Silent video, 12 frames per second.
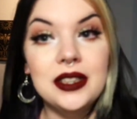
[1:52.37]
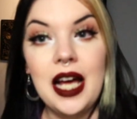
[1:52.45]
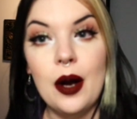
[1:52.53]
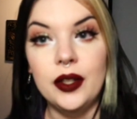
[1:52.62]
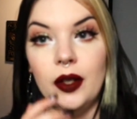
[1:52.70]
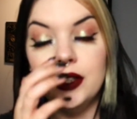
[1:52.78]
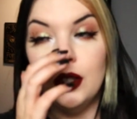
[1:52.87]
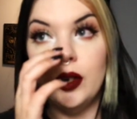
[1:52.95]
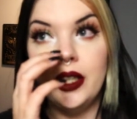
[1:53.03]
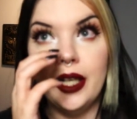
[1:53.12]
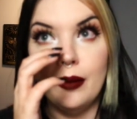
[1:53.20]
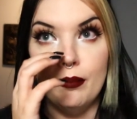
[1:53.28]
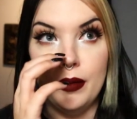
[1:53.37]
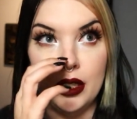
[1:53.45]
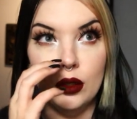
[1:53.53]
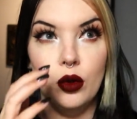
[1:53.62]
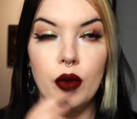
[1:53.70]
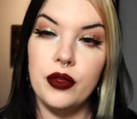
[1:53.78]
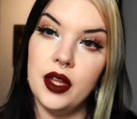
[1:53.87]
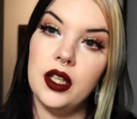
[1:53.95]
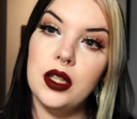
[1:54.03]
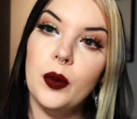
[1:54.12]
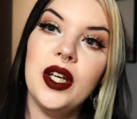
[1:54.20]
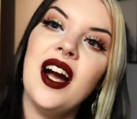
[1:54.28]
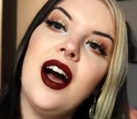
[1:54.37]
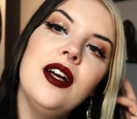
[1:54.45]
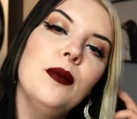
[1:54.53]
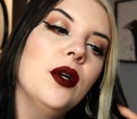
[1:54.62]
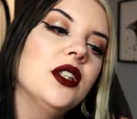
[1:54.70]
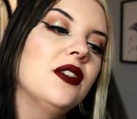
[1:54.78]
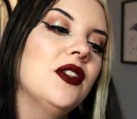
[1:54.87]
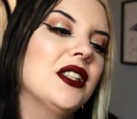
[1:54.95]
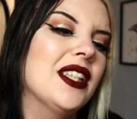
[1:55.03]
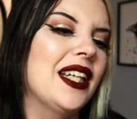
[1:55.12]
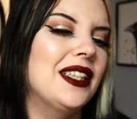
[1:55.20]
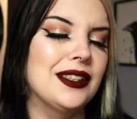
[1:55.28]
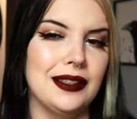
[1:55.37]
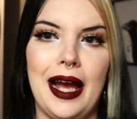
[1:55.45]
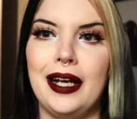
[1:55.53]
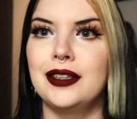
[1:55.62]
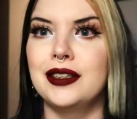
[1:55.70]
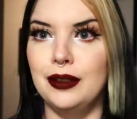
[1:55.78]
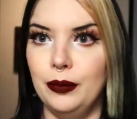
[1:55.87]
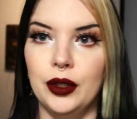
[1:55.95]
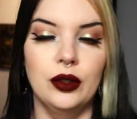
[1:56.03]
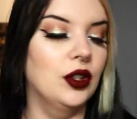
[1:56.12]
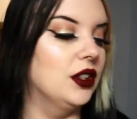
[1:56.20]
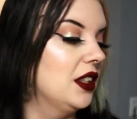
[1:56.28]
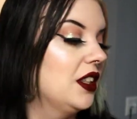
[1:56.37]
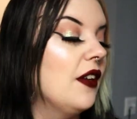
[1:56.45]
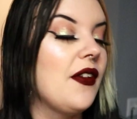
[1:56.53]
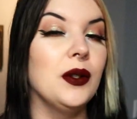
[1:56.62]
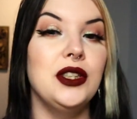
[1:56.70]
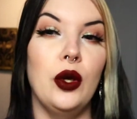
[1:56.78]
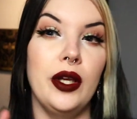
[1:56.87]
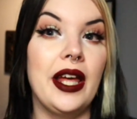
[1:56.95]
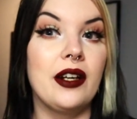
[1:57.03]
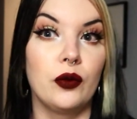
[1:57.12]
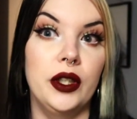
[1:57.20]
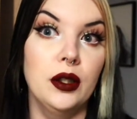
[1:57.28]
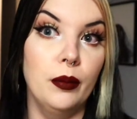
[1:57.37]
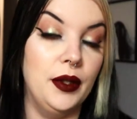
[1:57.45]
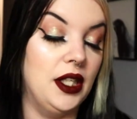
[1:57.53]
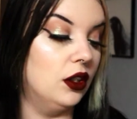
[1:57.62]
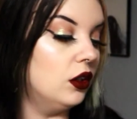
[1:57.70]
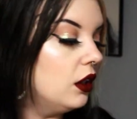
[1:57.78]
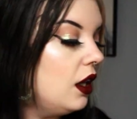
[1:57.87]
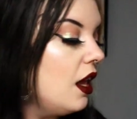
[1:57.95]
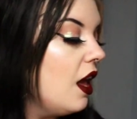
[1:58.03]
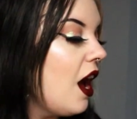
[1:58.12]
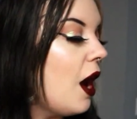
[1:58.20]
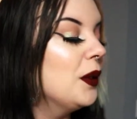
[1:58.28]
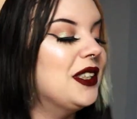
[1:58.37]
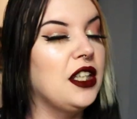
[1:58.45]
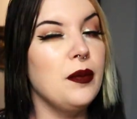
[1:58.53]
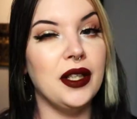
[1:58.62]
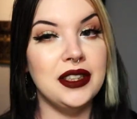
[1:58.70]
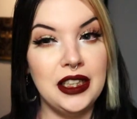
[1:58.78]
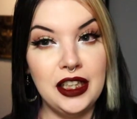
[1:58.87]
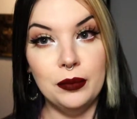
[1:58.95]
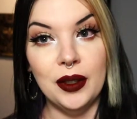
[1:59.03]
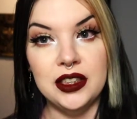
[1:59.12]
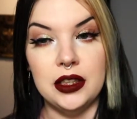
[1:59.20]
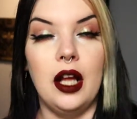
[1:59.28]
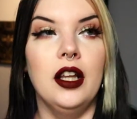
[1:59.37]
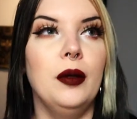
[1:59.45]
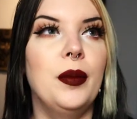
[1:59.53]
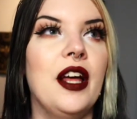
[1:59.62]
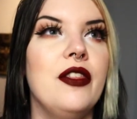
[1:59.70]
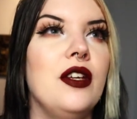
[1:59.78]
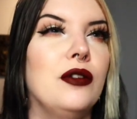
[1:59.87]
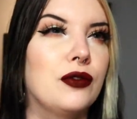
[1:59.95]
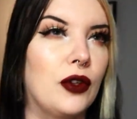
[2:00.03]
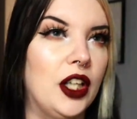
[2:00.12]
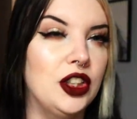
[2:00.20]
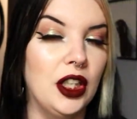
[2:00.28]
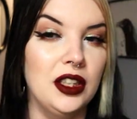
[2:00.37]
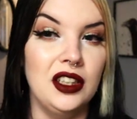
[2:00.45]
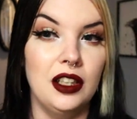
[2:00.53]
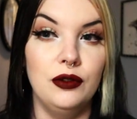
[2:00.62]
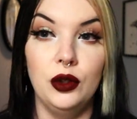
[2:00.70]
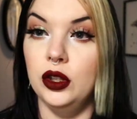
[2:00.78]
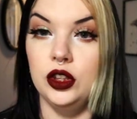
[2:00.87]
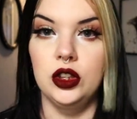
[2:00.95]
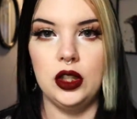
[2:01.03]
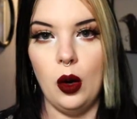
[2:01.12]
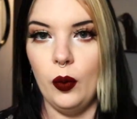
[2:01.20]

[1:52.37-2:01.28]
was that one. That was the only like meal thing that we got, and most of it's like snacks and builders and stuff. That was the only like real meal. I was thinking about tikka masala, but I think fresh Indian food is just